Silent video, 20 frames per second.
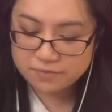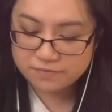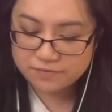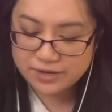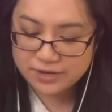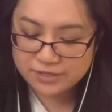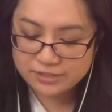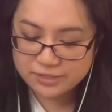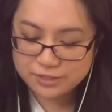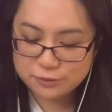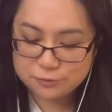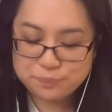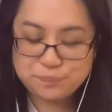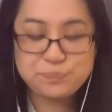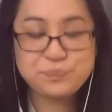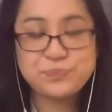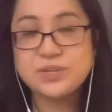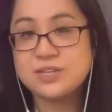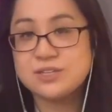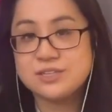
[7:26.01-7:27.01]
value,
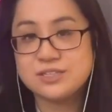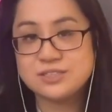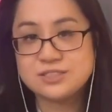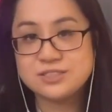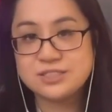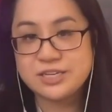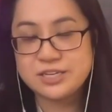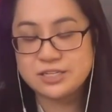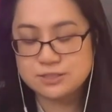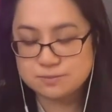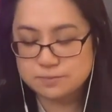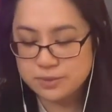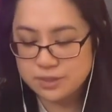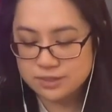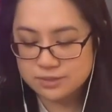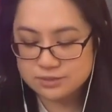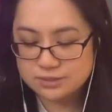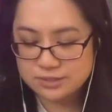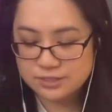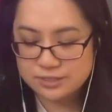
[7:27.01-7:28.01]
let's say it's
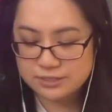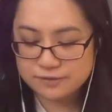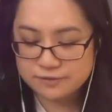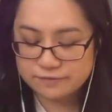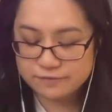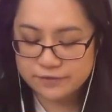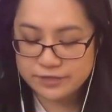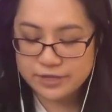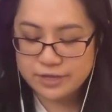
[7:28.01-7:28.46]
positive,